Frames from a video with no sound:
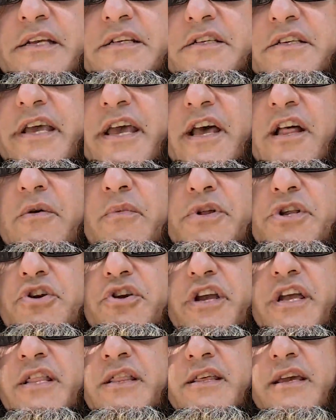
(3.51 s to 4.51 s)
scale when you're
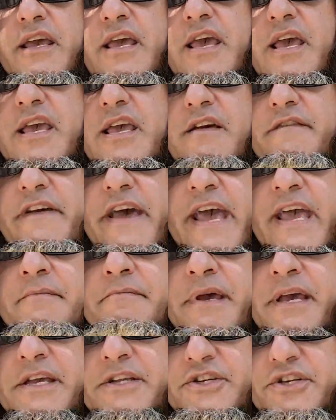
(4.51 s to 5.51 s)
in the key of A
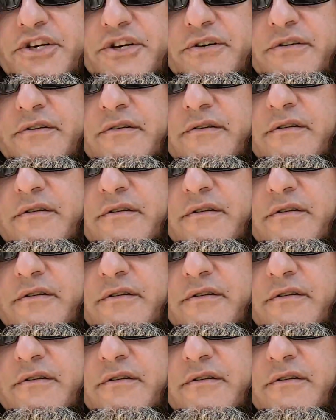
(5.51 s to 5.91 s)
major.